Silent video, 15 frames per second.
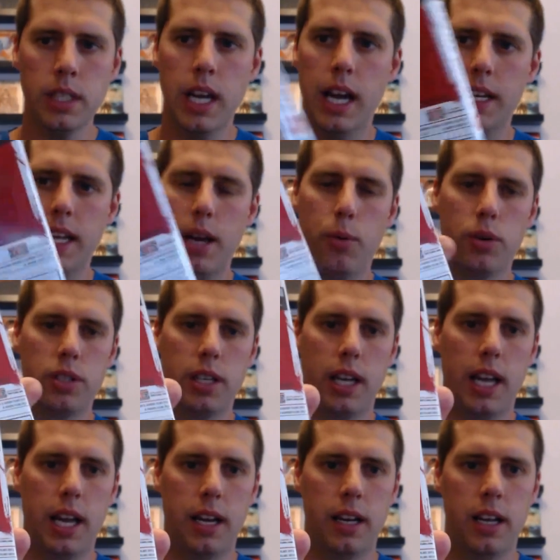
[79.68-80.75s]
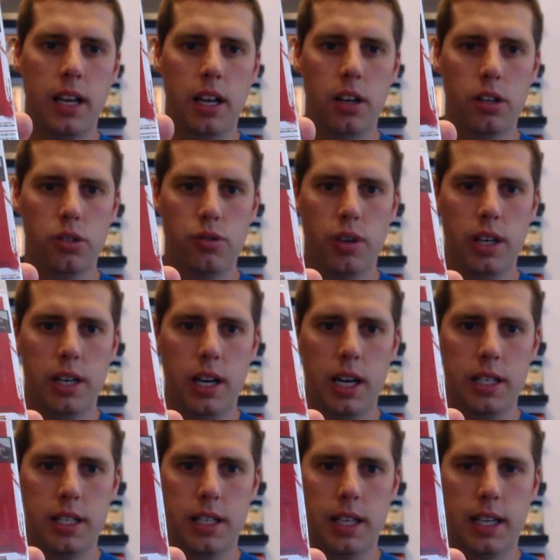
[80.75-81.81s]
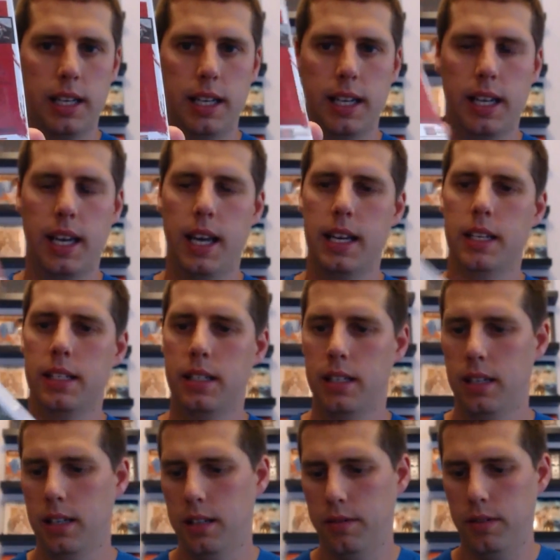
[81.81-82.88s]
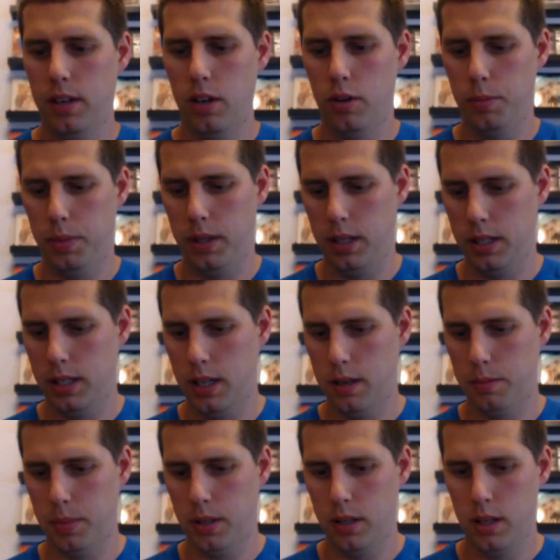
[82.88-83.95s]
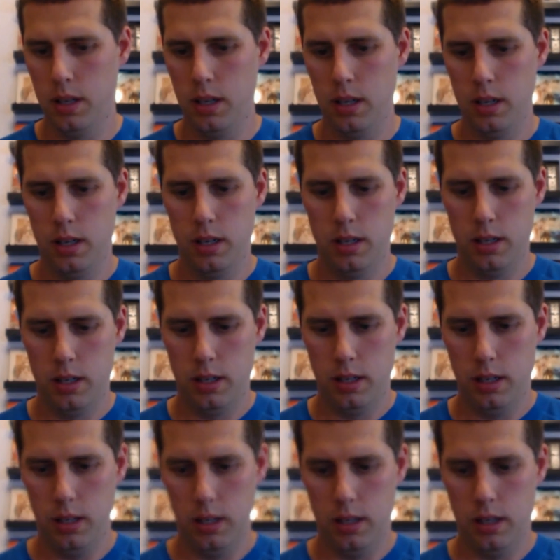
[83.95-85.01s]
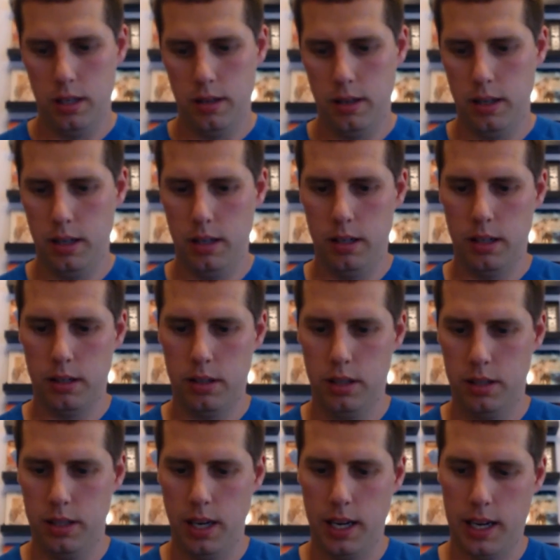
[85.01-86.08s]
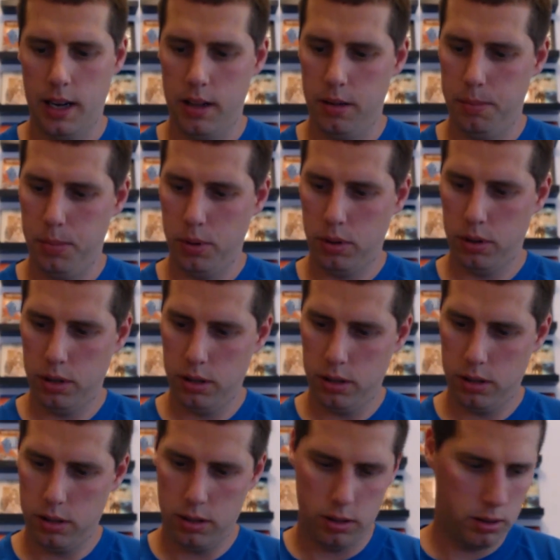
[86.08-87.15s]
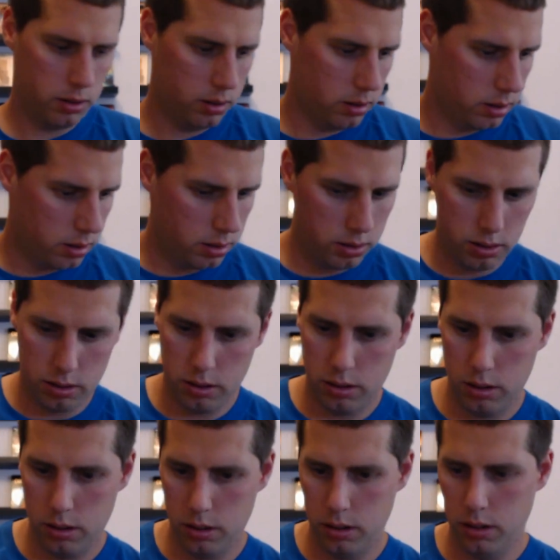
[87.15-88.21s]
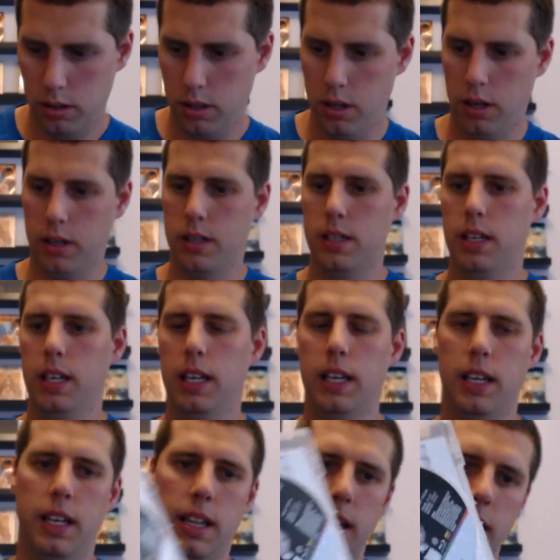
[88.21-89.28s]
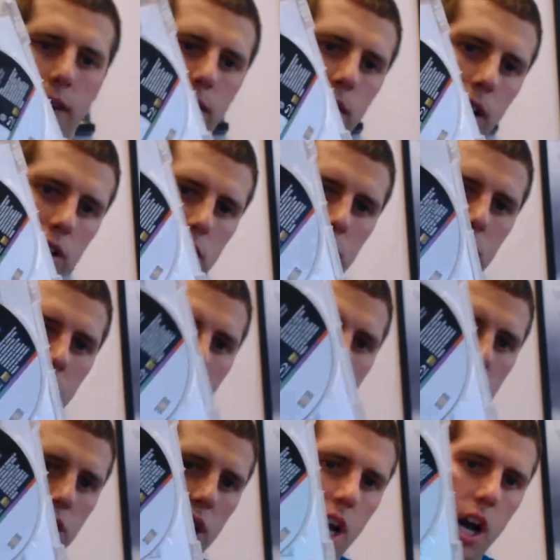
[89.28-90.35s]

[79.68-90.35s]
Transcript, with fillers: And yeah, once again, looks really nice in the clear case. If I open this up, uh, I'll actually take out the booklet so you can see if you actually change the